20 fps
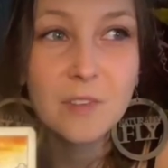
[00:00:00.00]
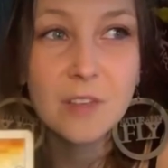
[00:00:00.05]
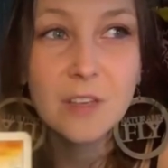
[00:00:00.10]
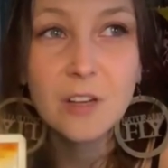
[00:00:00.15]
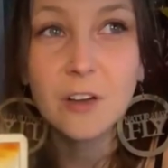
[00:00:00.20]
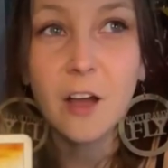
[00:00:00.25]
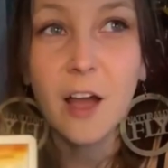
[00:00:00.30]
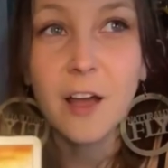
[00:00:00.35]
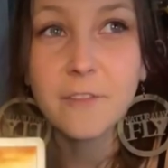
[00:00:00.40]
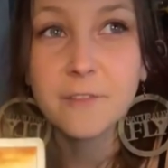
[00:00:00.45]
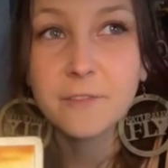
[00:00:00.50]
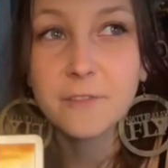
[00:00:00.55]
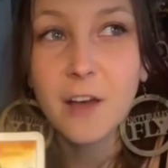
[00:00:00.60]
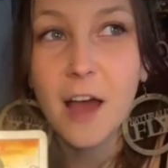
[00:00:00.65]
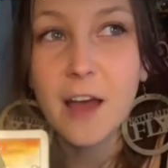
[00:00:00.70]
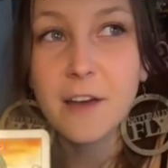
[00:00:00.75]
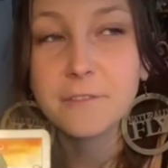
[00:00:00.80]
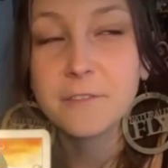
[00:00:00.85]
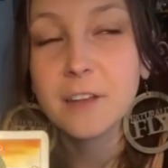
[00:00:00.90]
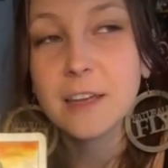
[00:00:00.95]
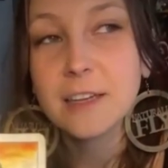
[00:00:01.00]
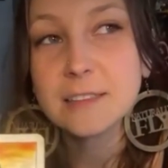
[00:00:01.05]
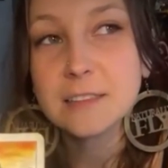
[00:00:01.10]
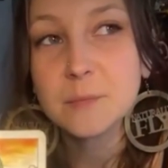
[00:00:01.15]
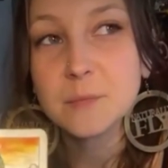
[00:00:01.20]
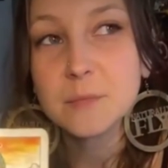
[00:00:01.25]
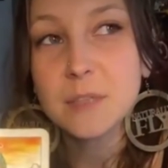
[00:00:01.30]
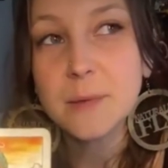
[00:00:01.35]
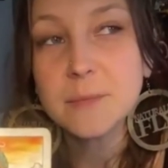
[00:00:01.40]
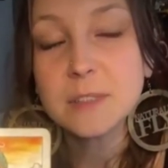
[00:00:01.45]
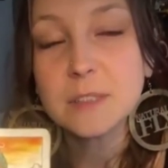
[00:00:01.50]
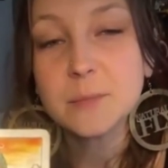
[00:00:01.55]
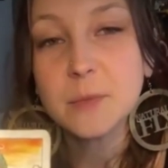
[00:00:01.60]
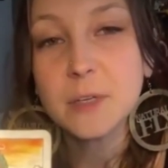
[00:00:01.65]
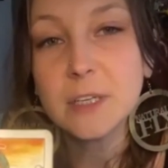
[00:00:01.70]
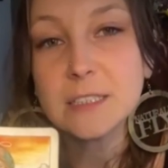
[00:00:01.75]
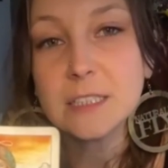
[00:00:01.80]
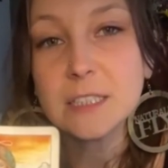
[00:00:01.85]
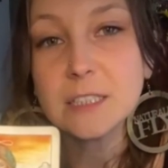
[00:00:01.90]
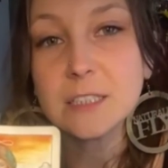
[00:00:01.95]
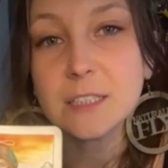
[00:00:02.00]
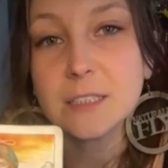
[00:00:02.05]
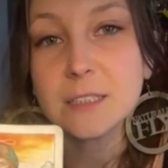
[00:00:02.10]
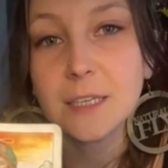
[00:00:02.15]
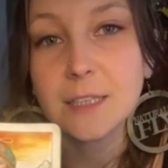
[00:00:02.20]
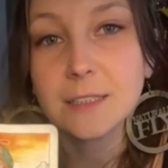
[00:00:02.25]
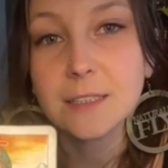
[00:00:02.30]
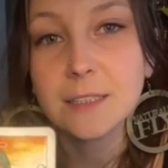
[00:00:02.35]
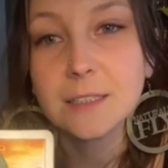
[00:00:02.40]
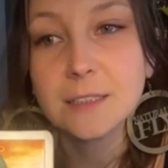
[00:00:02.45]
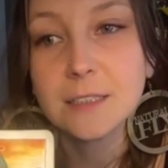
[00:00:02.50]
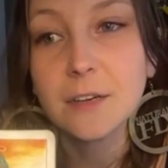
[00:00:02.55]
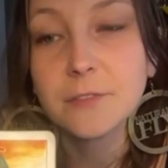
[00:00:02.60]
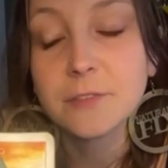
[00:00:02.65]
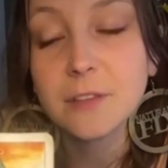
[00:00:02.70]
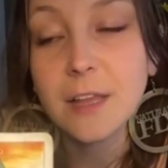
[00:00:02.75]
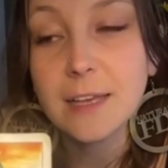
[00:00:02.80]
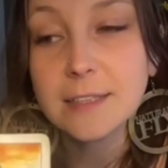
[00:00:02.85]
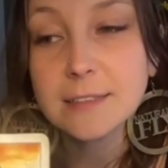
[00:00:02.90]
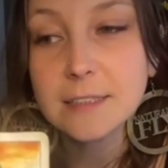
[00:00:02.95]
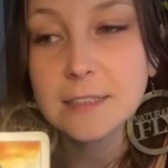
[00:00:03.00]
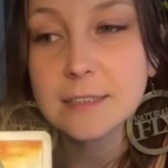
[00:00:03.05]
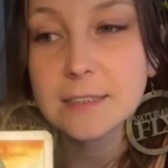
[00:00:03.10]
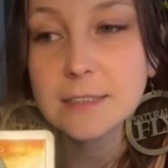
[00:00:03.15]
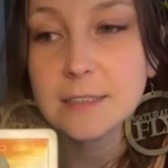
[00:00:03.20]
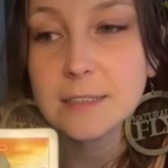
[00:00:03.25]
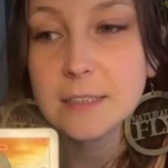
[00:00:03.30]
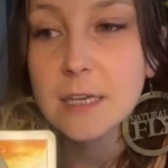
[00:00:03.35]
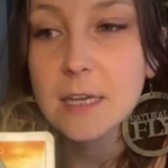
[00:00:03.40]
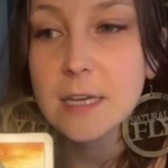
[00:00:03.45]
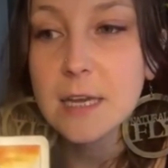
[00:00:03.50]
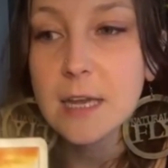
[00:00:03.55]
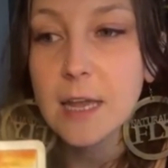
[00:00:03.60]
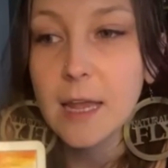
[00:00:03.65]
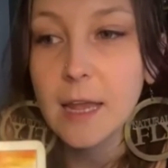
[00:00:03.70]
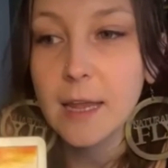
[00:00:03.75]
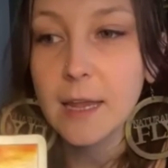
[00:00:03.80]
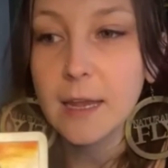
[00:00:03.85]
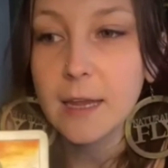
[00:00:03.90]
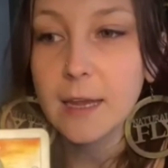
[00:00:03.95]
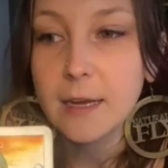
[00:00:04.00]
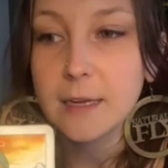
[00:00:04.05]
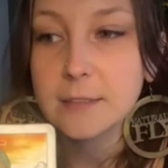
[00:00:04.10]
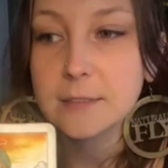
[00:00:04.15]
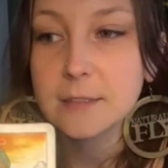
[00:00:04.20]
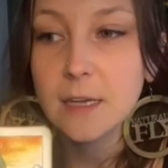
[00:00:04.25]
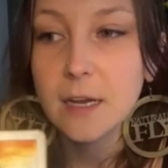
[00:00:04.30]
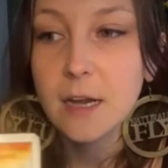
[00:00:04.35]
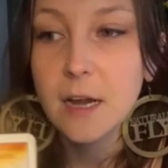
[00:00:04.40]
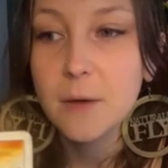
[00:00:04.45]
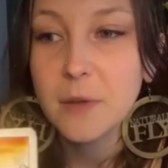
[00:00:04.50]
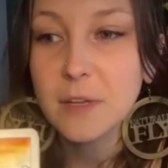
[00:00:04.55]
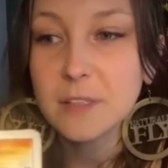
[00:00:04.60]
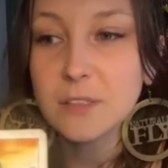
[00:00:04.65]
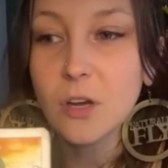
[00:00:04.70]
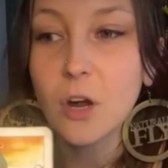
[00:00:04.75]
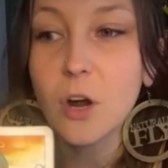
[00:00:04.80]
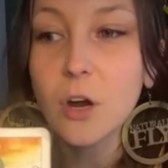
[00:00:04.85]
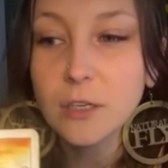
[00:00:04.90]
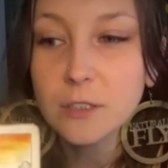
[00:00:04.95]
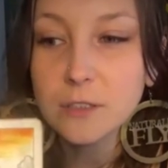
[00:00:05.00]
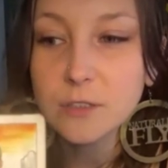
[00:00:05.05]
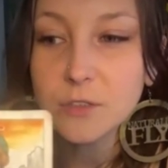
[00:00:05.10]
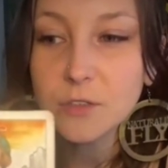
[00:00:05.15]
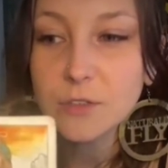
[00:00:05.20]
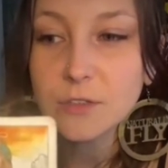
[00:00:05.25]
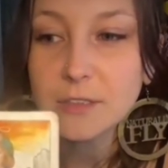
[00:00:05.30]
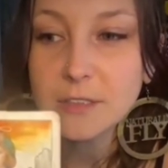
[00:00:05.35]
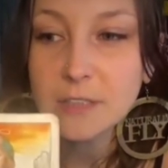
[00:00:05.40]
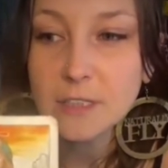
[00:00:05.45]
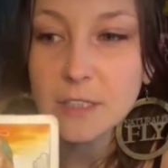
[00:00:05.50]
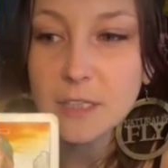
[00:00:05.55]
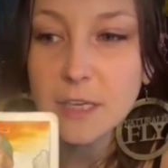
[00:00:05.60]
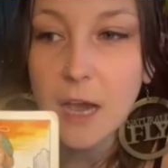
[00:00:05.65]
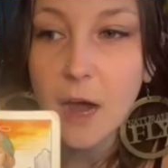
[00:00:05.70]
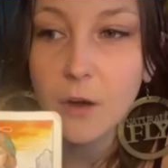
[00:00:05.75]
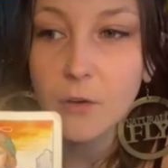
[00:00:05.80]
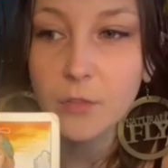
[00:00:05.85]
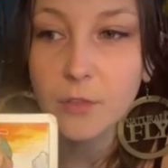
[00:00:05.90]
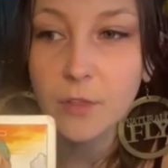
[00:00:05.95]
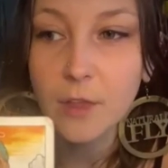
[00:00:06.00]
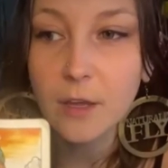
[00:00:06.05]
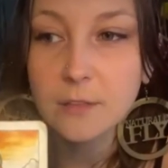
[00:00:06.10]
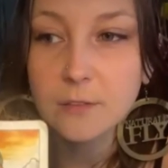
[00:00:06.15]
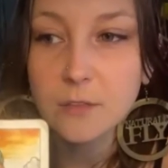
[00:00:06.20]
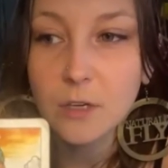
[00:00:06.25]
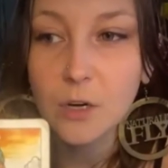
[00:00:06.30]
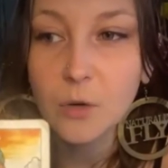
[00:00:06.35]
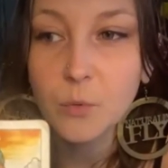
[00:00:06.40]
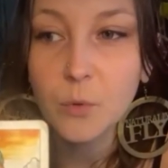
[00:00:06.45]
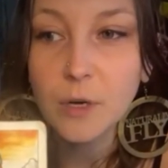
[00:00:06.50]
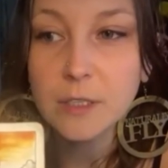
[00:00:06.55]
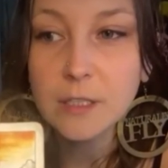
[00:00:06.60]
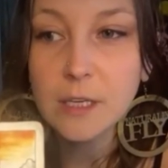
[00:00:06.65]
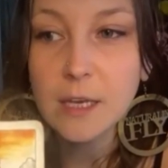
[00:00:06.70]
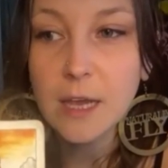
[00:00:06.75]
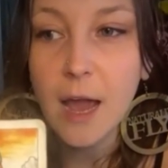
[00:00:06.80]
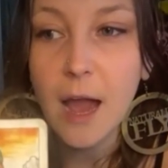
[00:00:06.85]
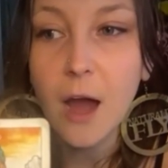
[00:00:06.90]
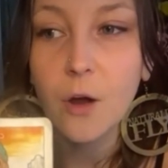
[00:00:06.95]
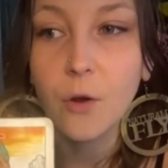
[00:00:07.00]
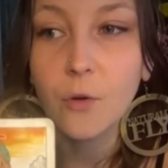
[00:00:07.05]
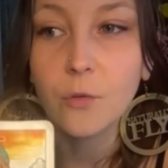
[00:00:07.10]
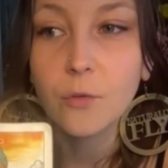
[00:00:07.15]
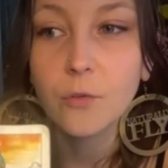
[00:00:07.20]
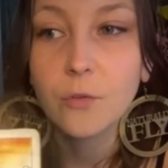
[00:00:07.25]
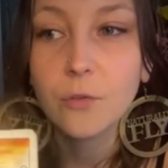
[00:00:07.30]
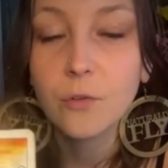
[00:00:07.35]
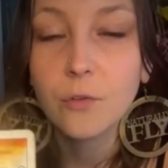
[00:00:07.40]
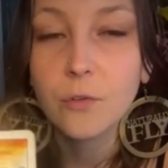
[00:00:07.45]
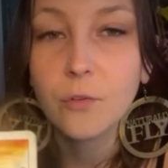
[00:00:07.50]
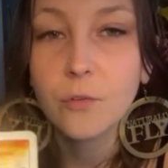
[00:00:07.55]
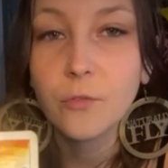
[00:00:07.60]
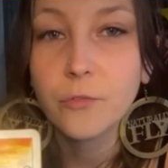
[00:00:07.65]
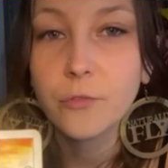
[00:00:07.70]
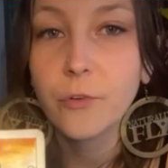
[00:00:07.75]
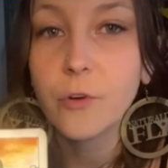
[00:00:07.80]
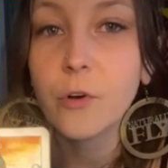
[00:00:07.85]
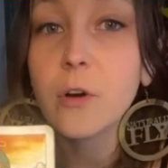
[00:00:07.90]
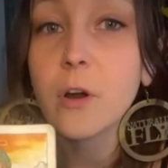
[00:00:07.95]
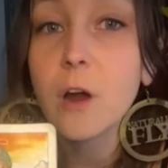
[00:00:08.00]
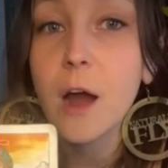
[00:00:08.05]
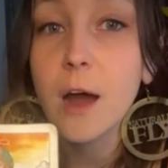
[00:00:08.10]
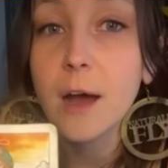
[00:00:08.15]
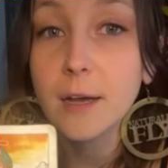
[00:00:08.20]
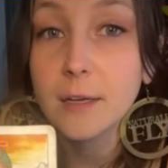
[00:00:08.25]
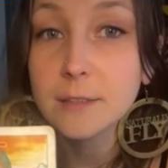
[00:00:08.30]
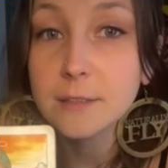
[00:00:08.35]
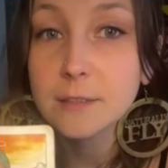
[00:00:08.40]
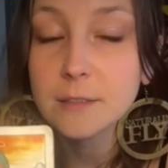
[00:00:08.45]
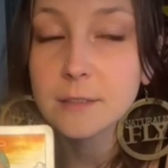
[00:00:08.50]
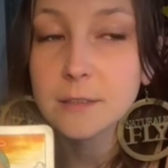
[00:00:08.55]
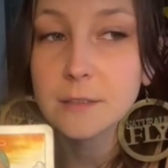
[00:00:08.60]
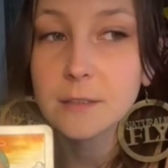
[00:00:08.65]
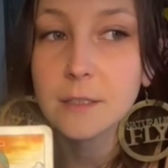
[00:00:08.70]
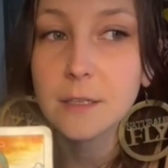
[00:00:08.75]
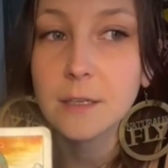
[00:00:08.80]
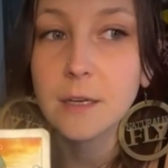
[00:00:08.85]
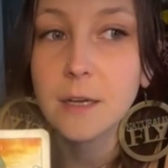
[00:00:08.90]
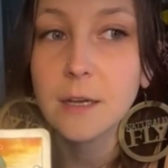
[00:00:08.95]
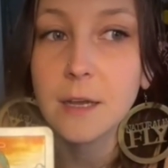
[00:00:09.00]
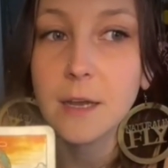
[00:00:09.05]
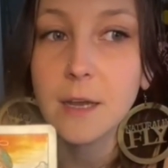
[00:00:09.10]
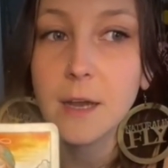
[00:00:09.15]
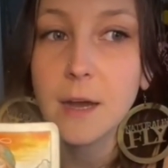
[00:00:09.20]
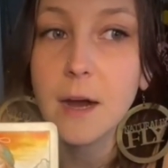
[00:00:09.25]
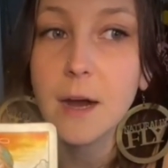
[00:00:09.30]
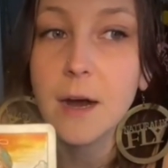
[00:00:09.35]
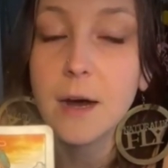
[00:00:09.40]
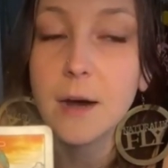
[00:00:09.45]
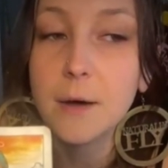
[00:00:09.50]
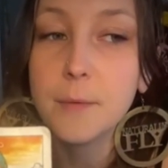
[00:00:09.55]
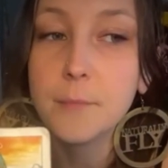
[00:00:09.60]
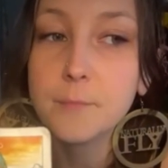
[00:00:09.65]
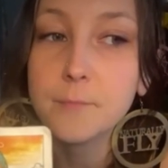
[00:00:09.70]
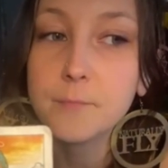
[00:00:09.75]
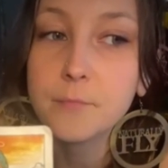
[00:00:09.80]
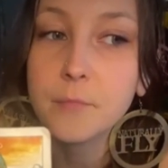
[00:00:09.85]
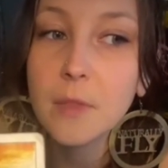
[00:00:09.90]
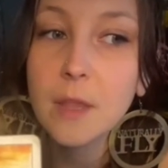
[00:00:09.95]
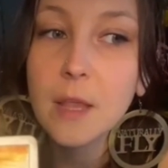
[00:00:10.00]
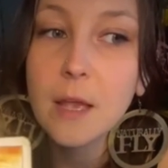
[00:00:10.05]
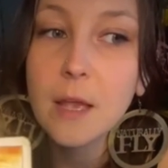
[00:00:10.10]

feel like sometimes Spirit teaches us in tough lessons, and it's hard to see how things are working out for us. And